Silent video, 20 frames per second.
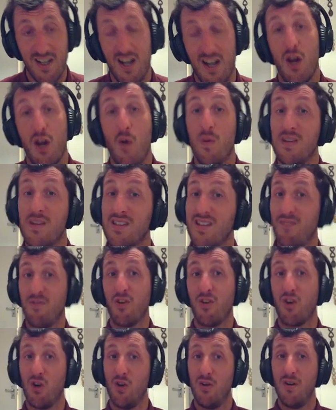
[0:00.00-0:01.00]
I know it's
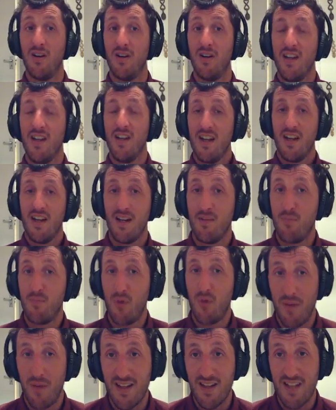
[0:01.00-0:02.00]
difficult, and you
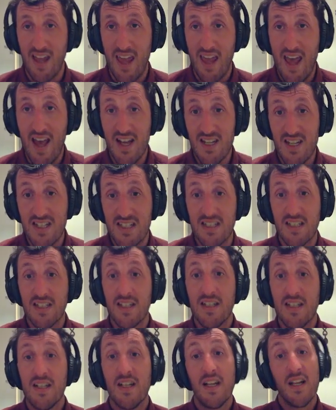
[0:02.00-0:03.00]
probably had to guess,
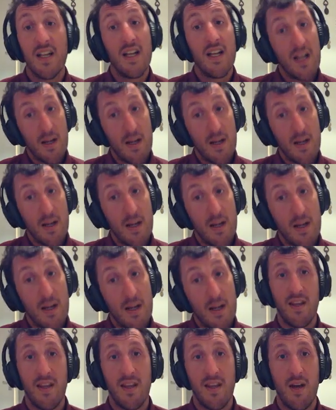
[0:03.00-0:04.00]

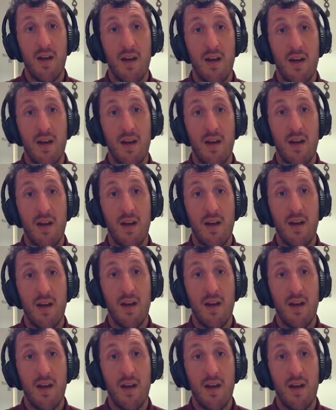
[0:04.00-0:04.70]
but there we are.